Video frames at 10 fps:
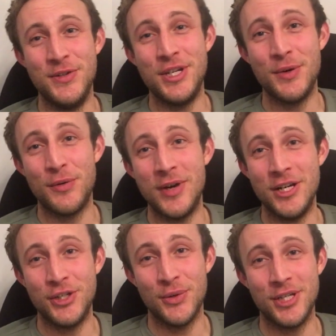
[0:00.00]
do a
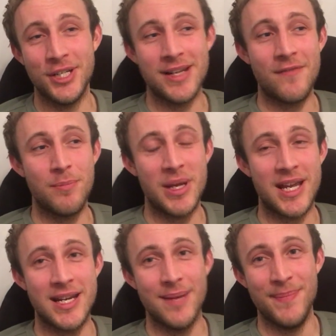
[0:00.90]
ritual, it should have a
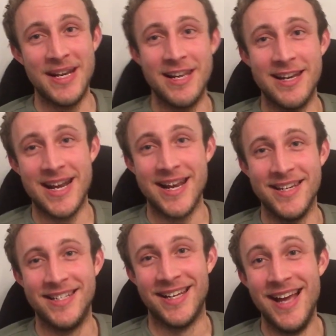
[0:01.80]
beginning, middle, and
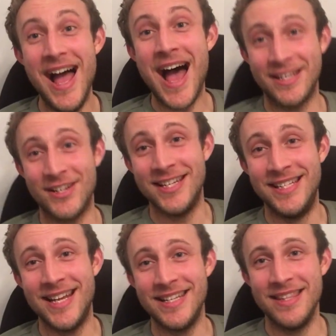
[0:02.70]
end. As I
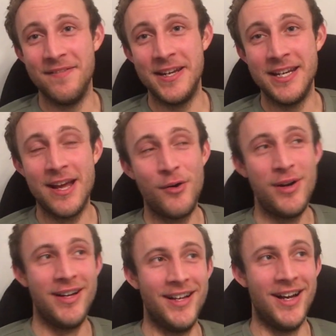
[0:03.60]
said in the video,
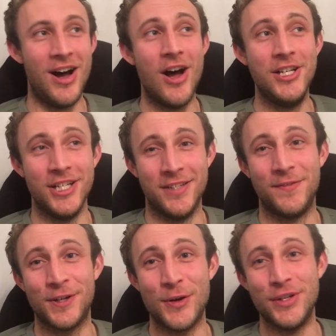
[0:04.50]
I just
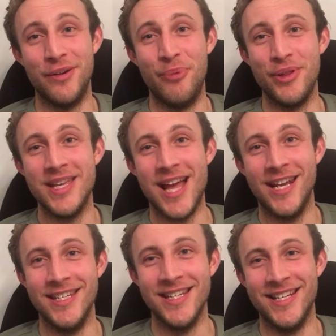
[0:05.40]
forgot to put the
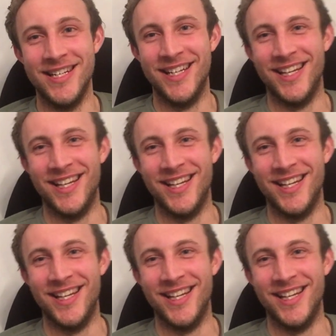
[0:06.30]
end in